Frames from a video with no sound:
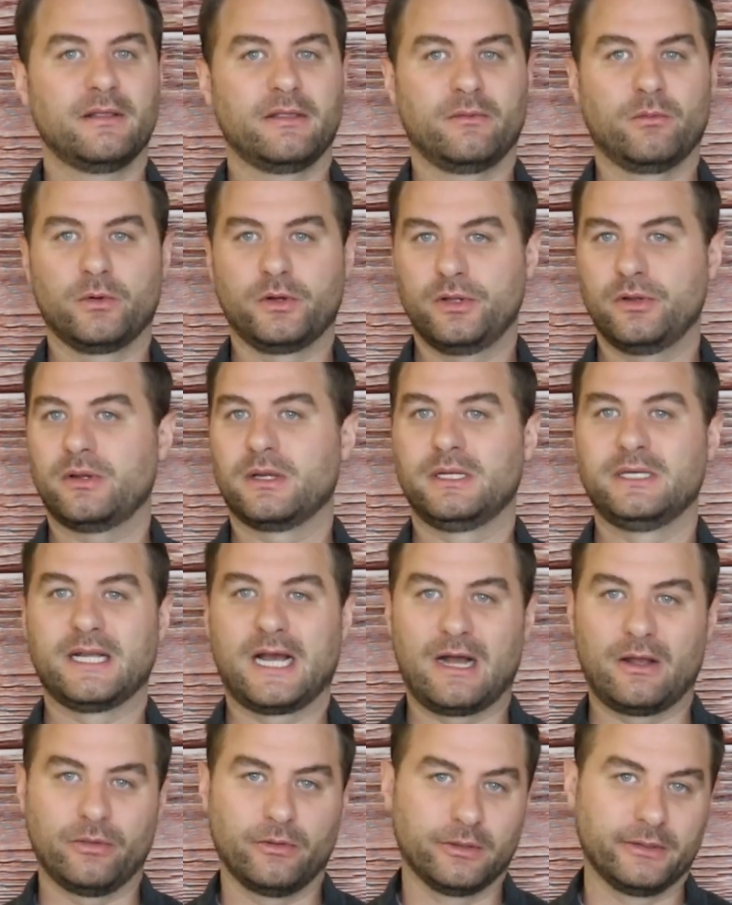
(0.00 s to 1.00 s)
where you can
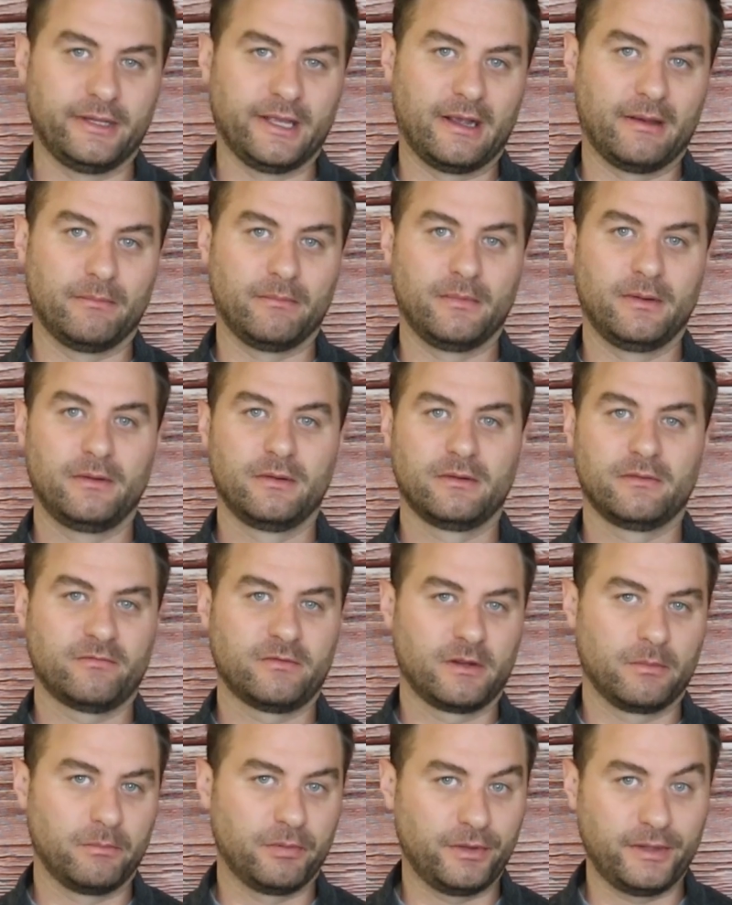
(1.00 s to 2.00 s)
download them
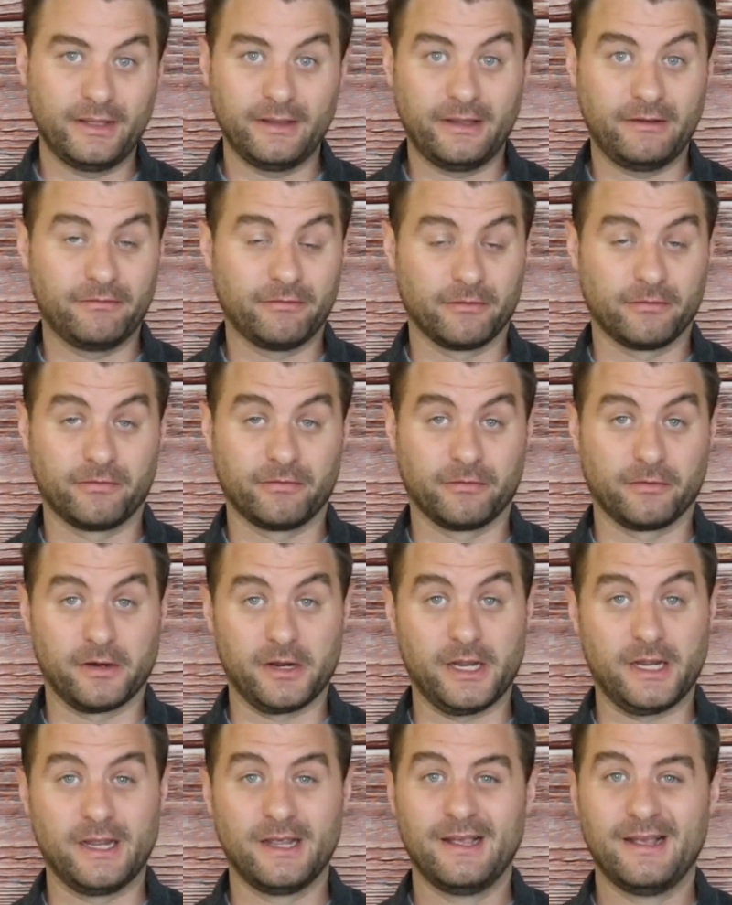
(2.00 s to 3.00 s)
completely for
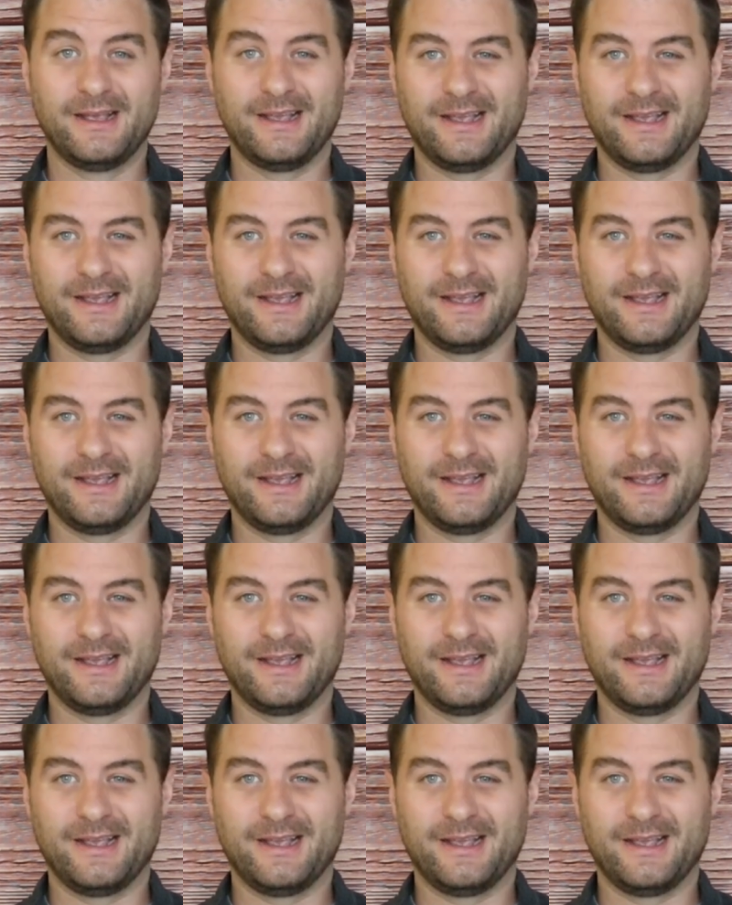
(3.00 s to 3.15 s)
free